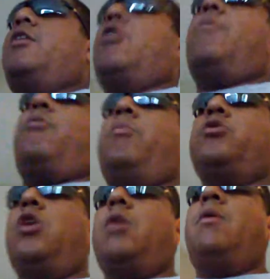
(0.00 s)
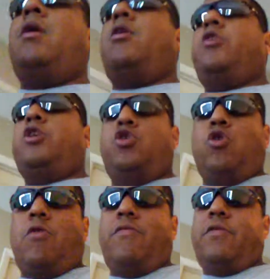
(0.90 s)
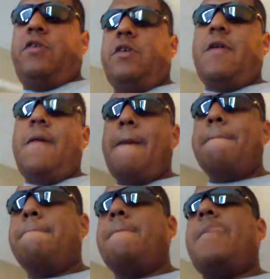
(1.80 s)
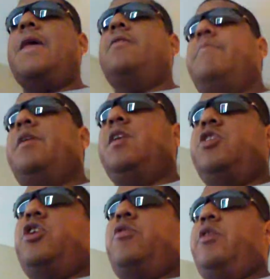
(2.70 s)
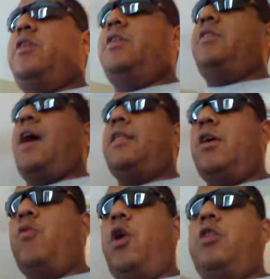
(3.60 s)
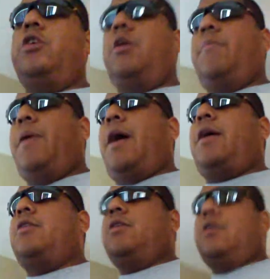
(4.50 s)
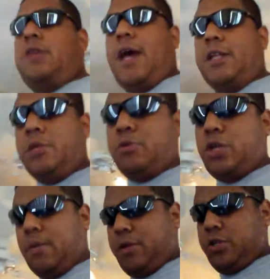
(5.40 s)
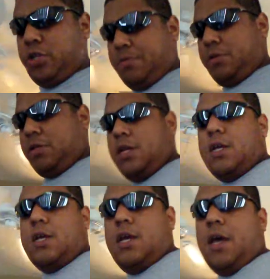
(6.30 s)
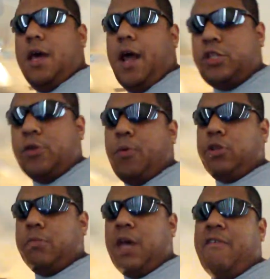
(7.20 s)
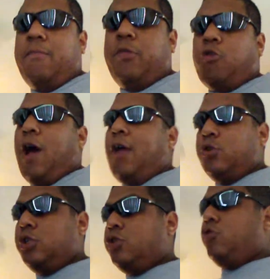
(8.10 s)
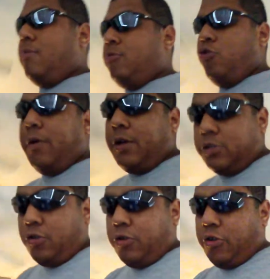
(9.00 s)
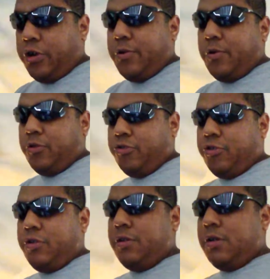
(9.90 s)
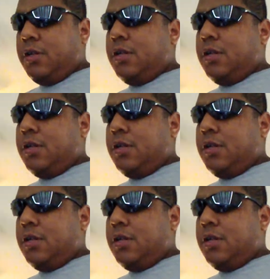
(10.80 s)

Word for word: cut a promo talking about how they served in the military and that they wanted the Impact Tag Team Championships. And I support them. Every the crowd was into them too because they're they're heroes, you know.